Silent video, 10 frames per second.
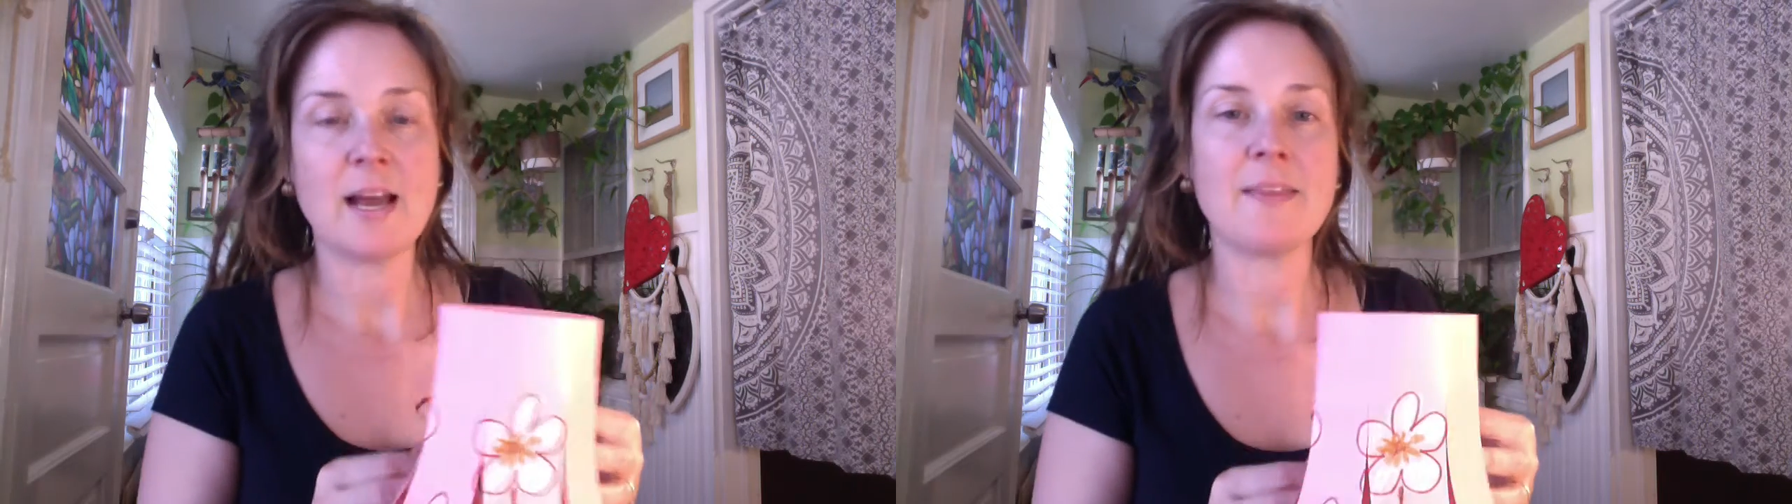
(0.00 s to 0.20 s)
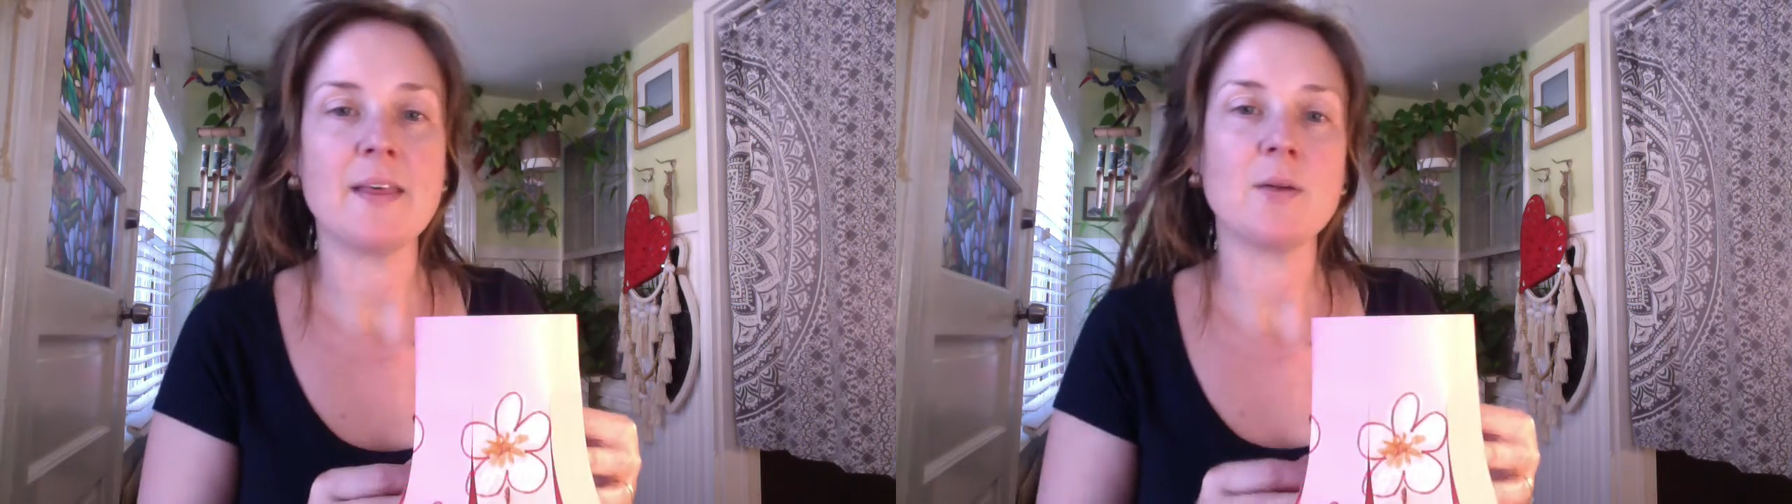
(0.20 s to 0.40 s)

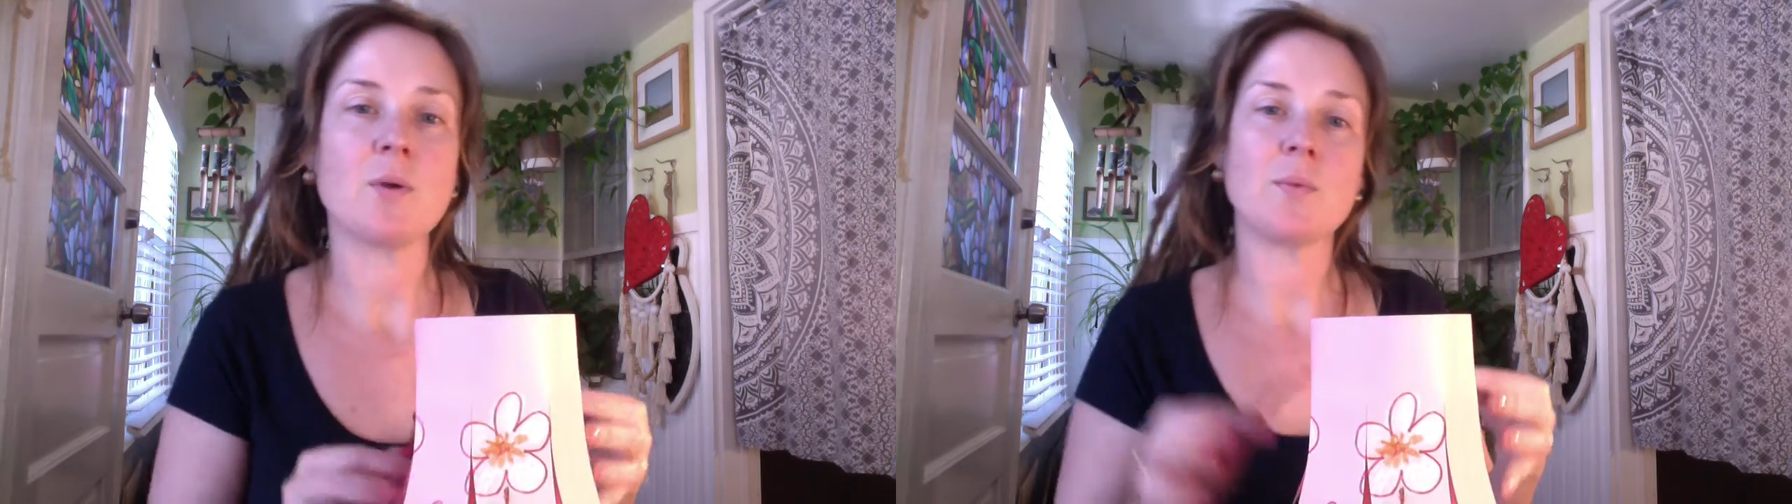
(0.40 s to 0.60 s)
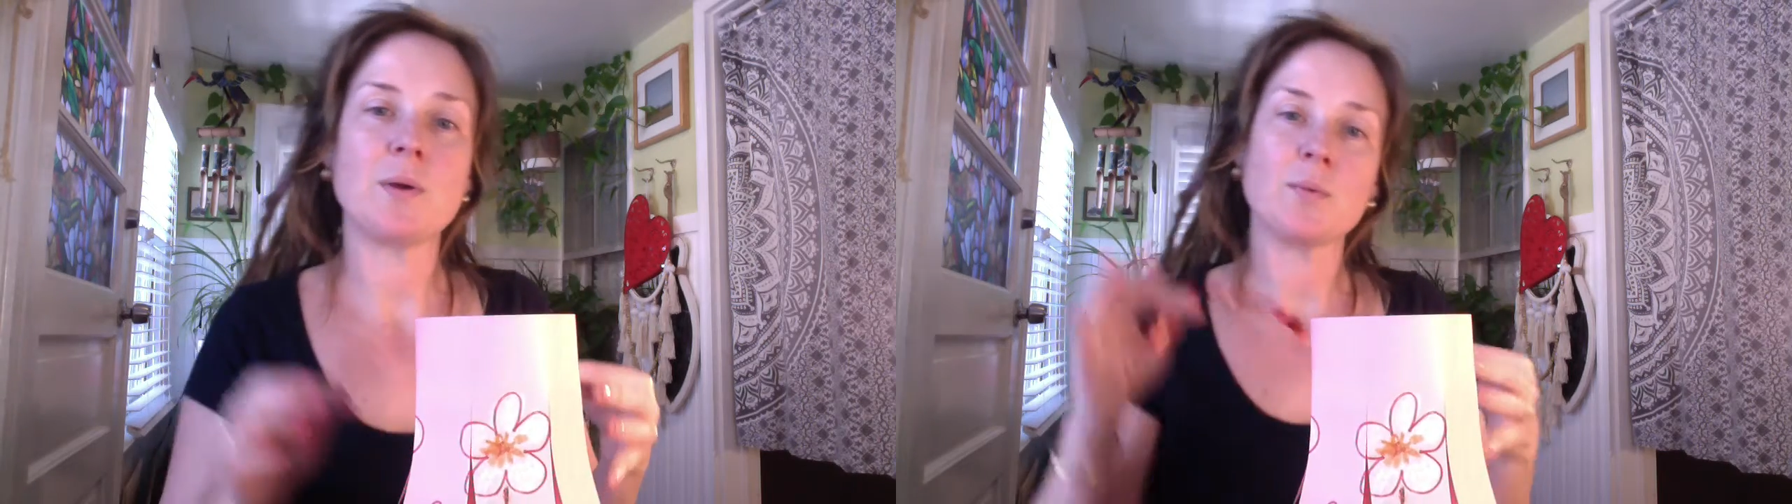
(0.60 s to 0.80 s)
And then
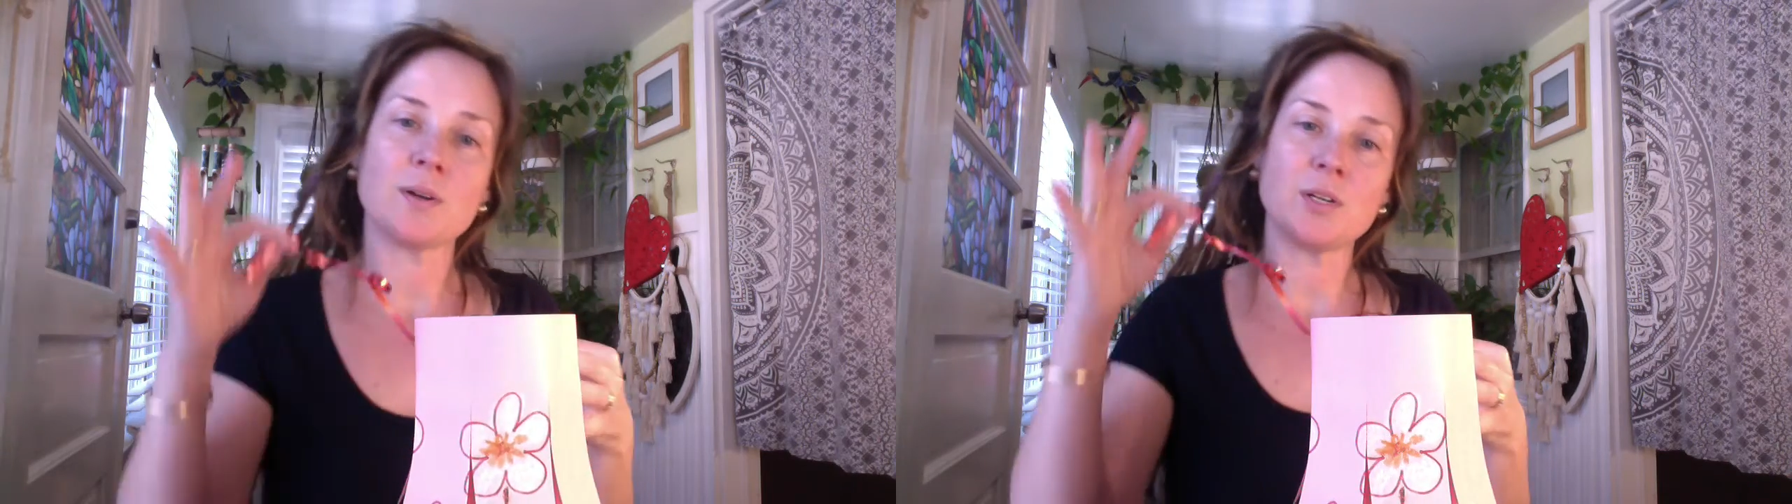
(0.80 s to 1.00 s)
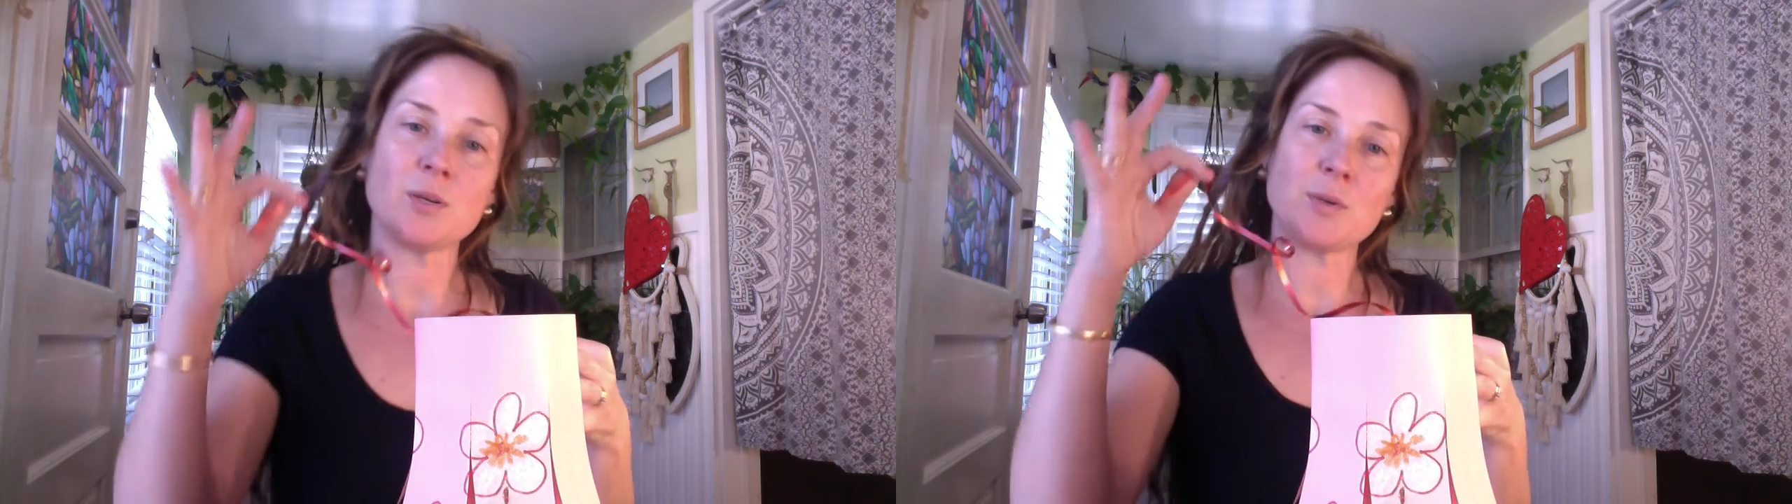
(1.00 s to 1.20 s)
what we
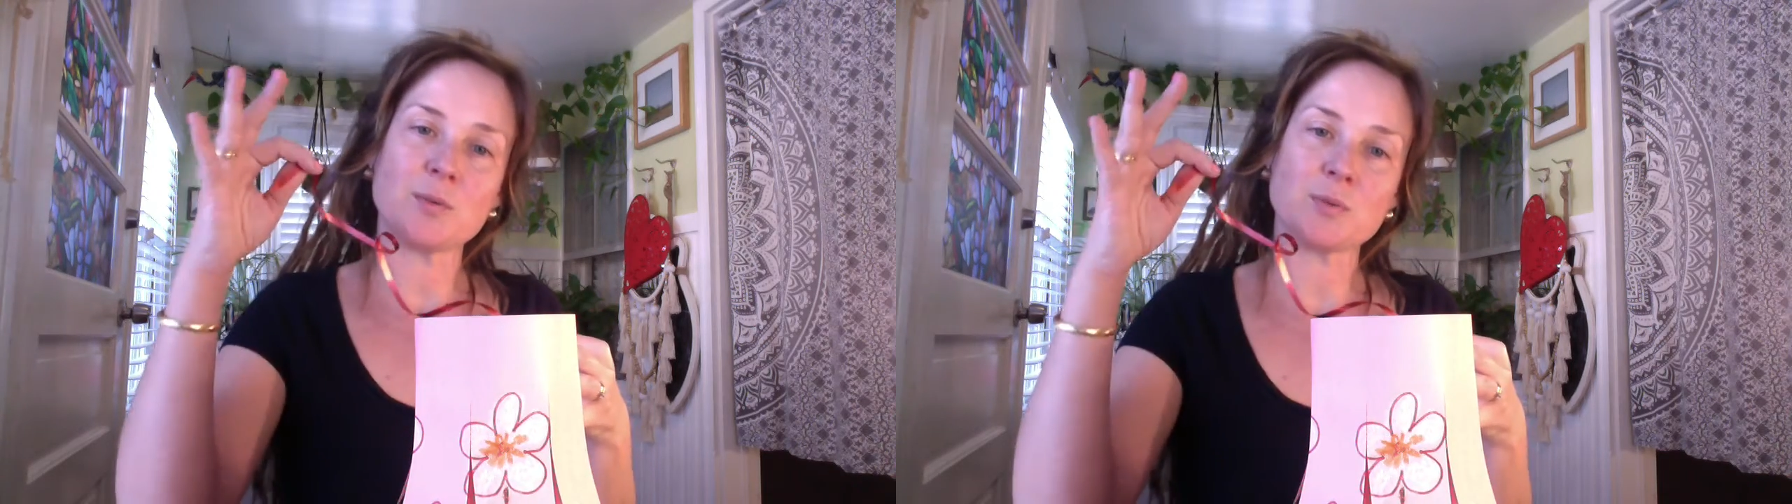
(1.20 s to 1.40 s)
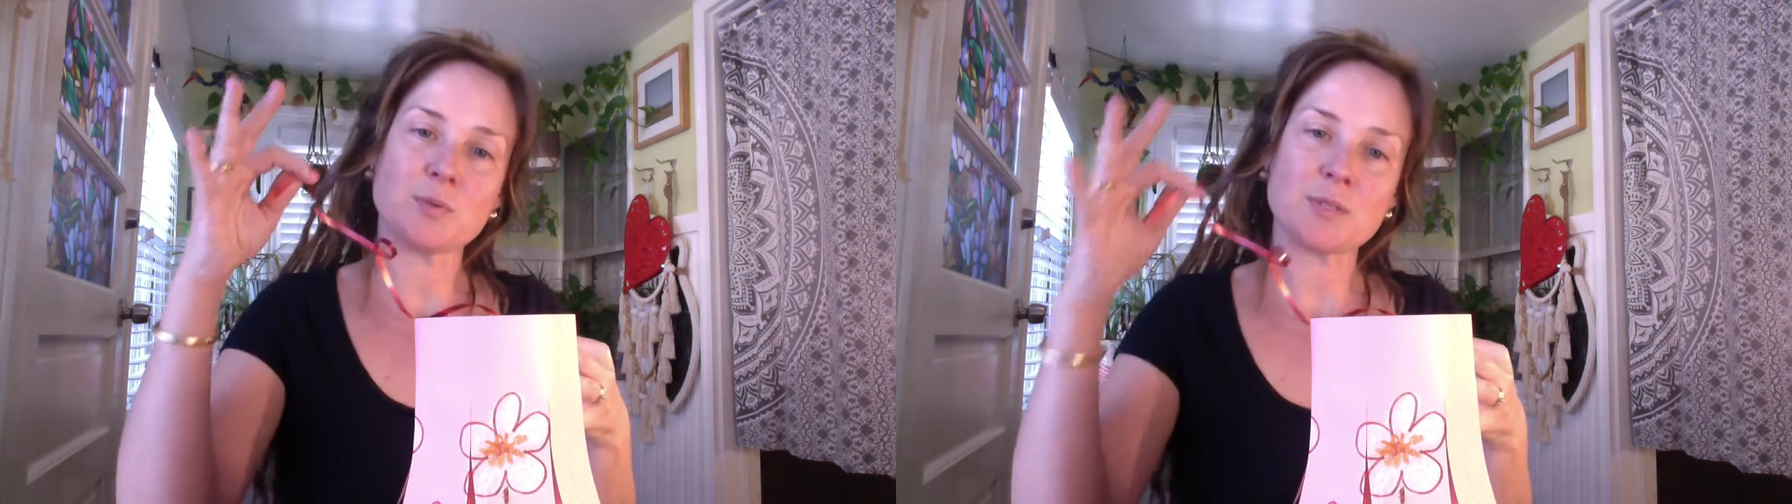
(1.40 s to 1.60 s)
were doing
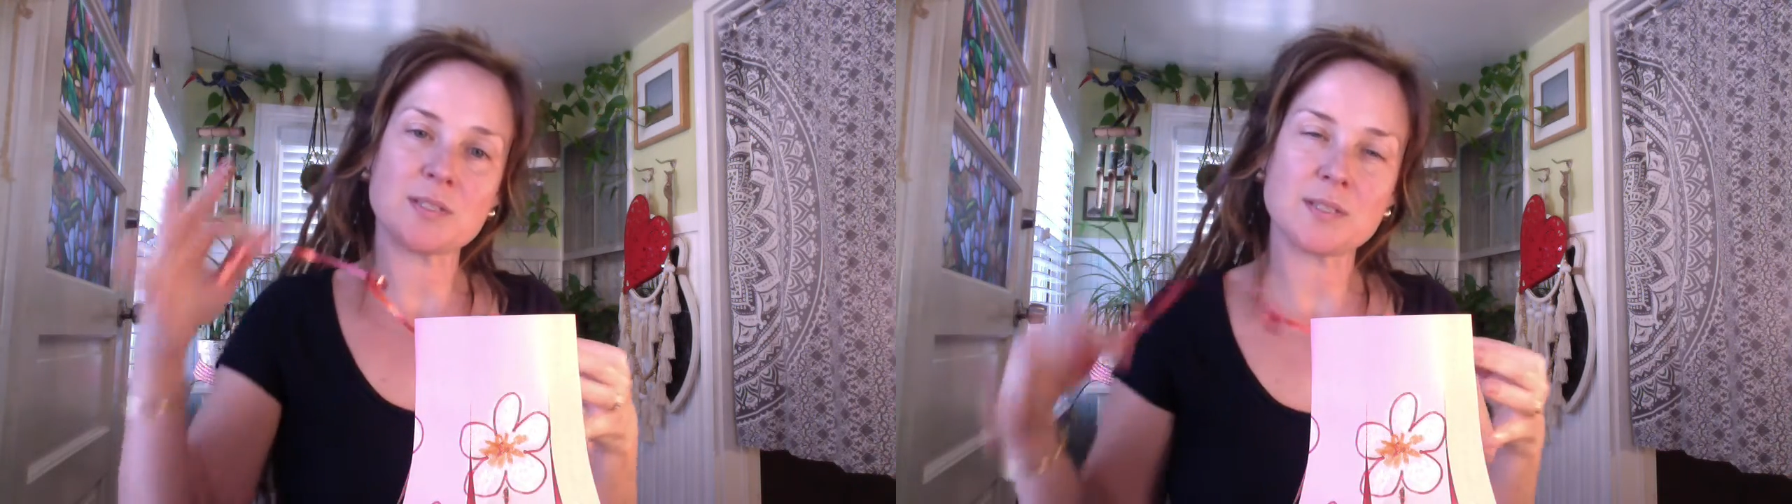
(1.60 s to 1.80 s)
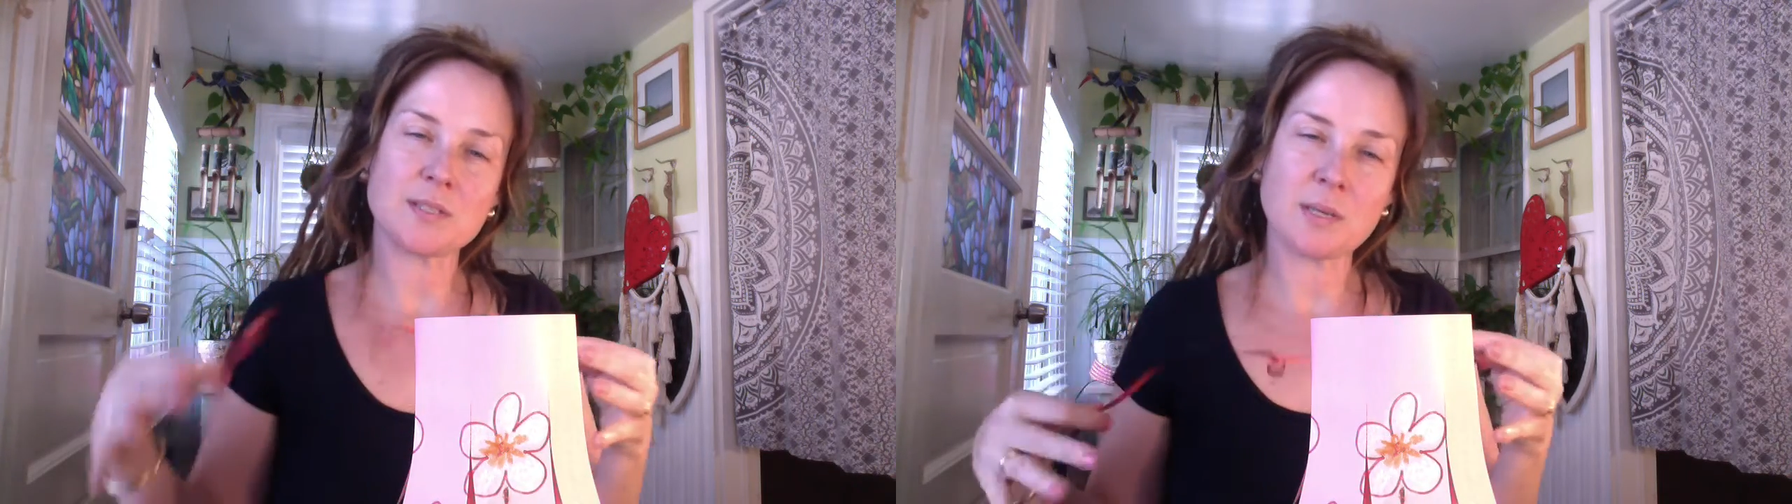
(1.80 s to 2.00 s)
was we were
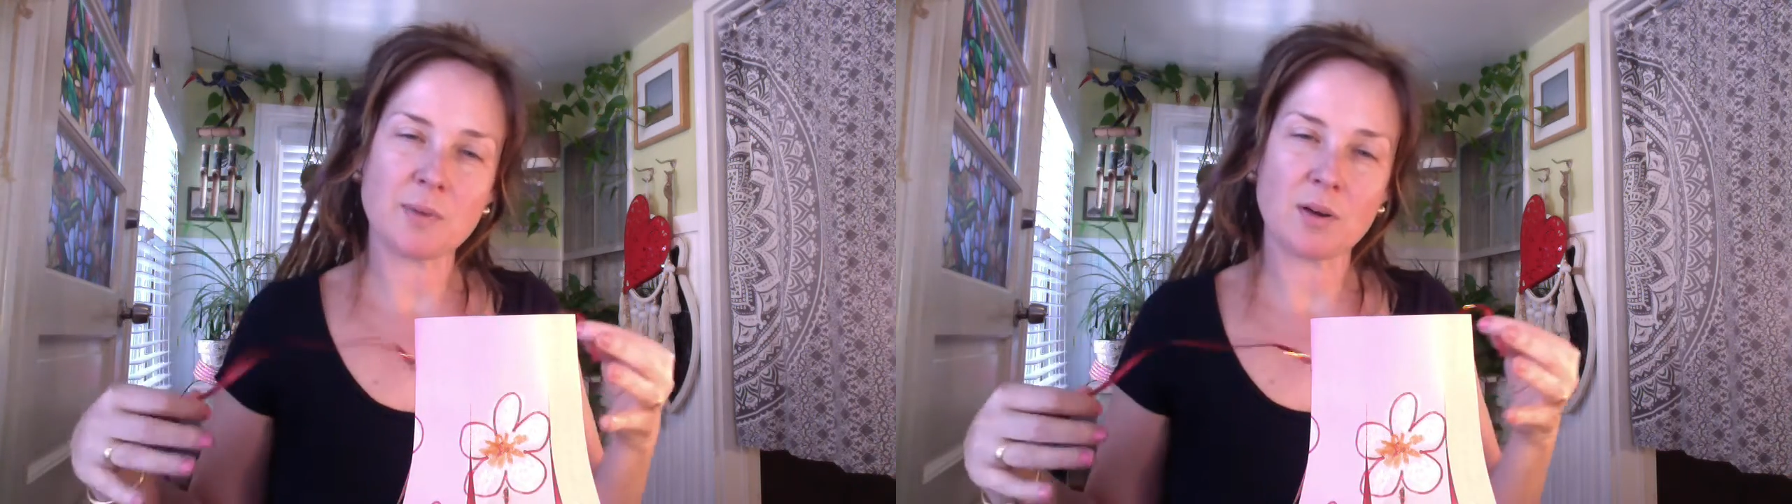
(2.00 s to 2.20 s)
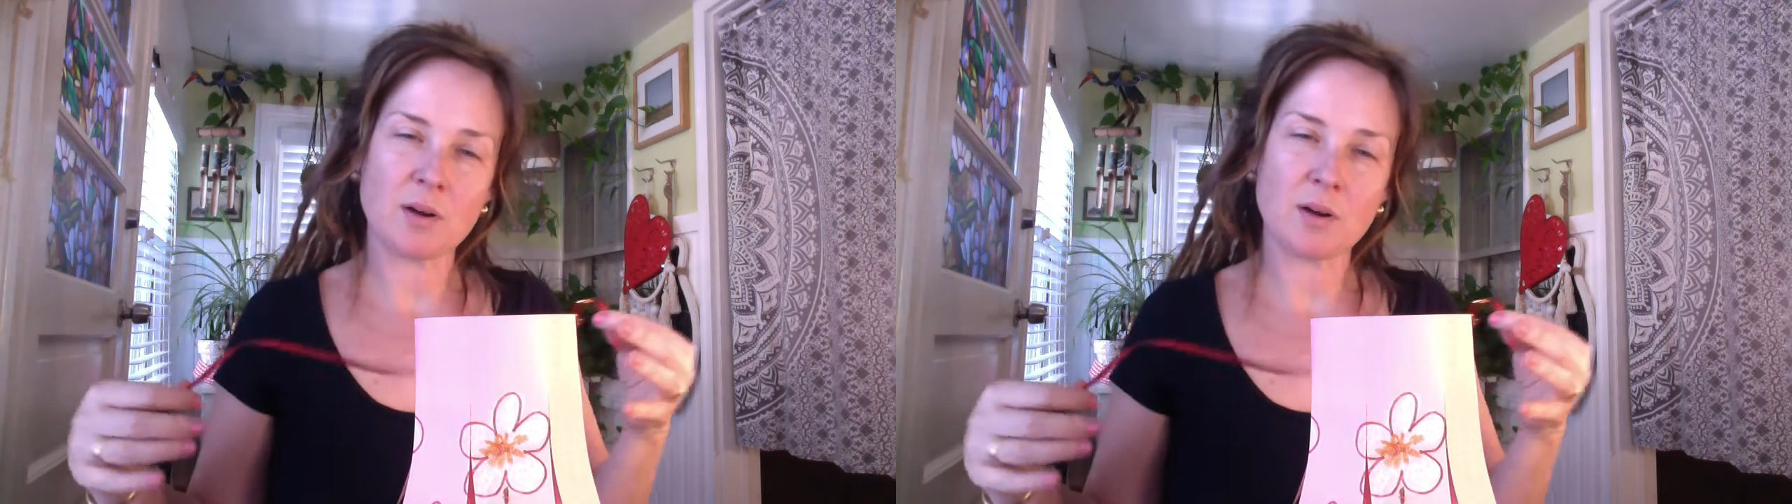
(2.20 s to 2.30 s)
snipping